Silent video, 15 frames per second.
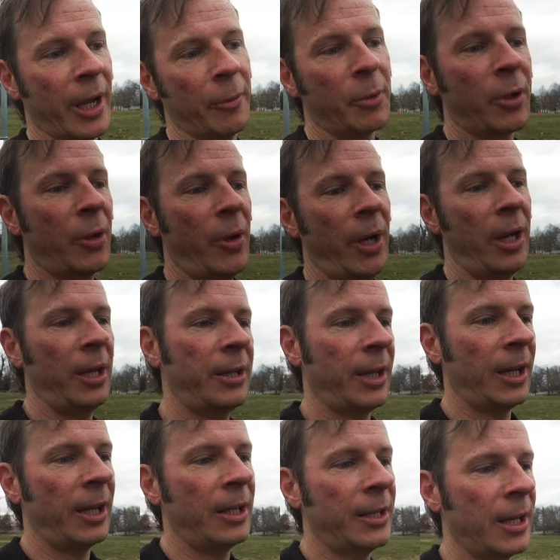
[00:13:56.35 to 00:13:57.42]
I will go ahead
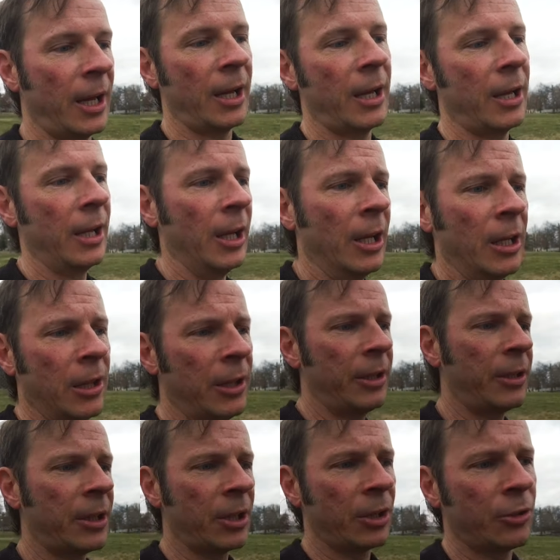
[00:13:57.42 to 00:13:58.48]
and uh,
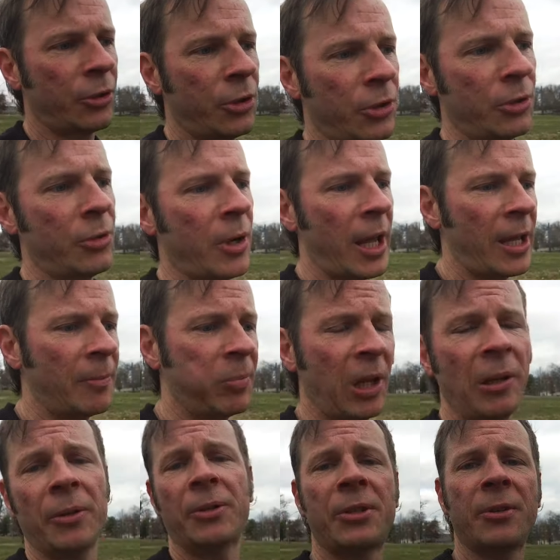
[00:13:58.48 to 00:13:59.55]
link to a
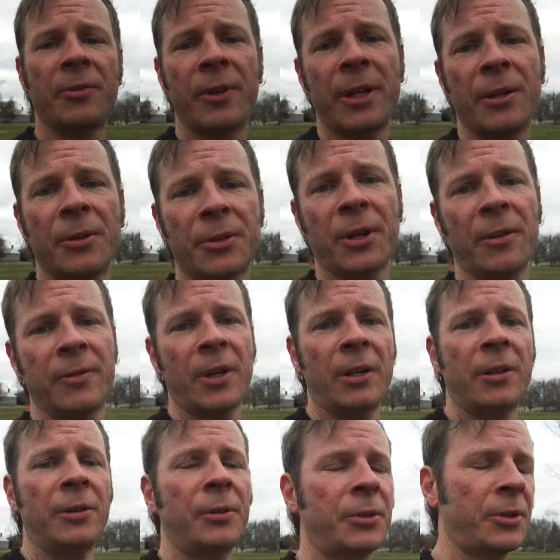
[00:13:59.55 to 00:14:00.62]
playlist of videos I've done
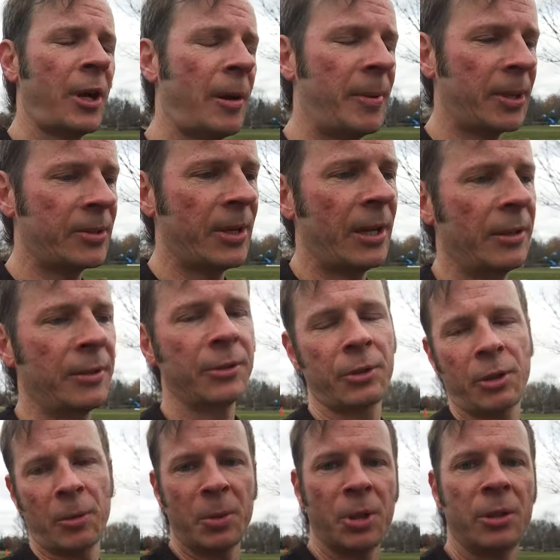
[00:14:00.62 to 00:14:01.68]
on those topics down in the
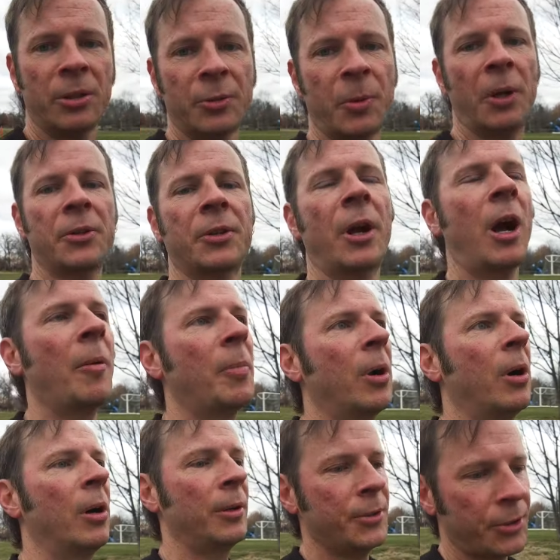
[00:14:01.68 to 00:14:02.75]
description as well as
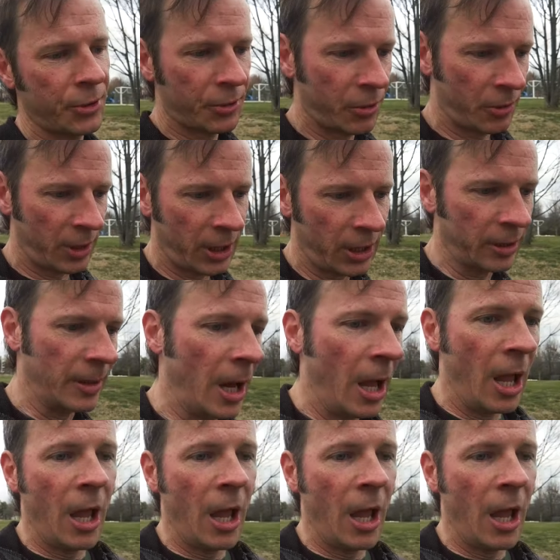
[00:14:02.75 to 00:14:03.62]
up on screen.